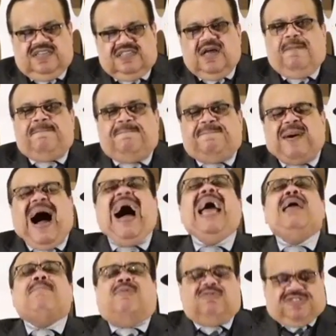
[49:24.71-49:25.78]
The
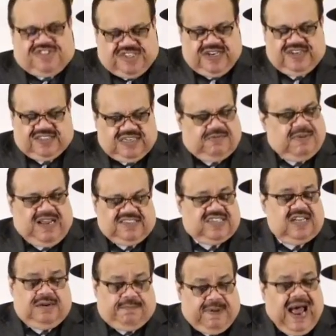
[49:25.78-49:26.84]
Bible says, everybody
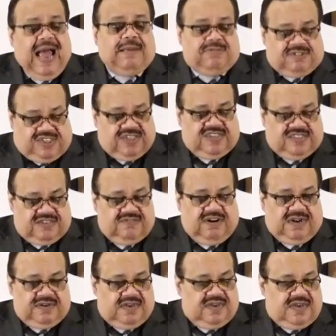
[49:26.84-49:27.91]
say the Bible says, right?